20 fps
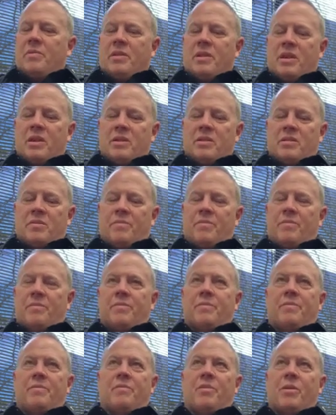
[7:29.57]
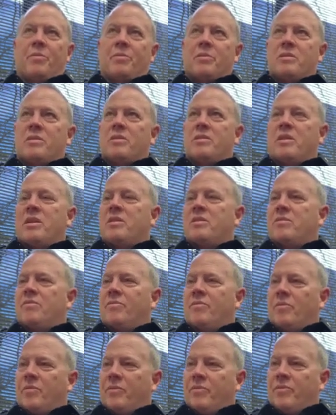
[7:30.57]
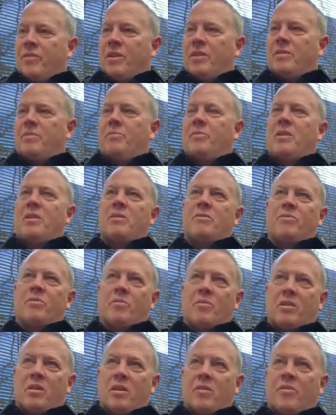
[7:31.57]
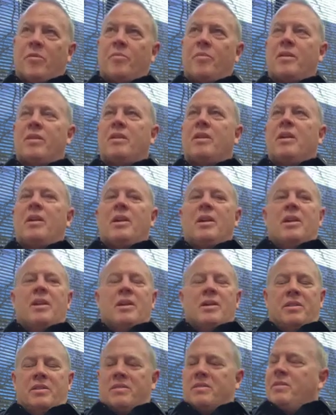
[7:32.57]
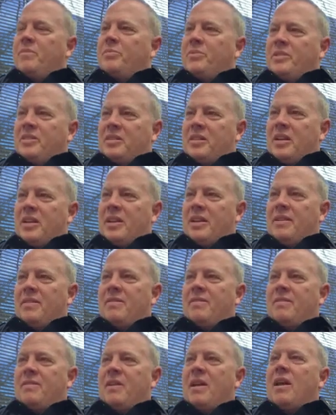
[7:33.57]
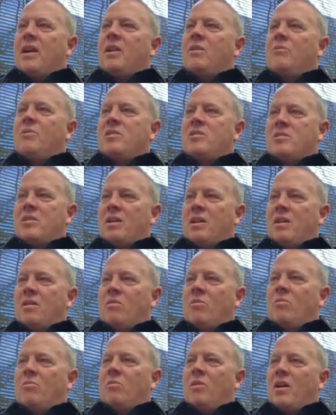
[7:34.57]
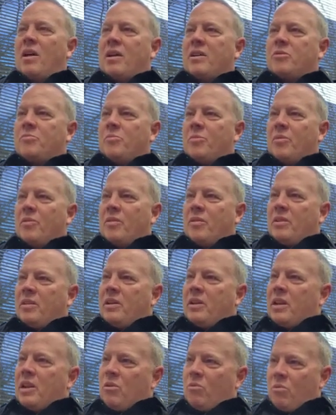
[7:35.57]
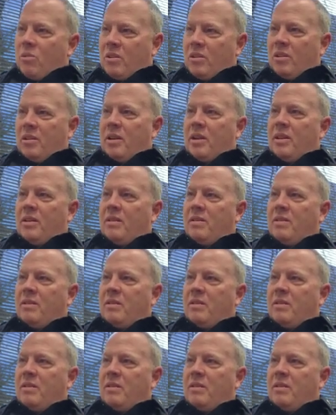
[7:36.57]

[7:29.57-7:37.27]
getting some representation from the faith base, from government, to simply say, how do we channel Blacksburg inwardly?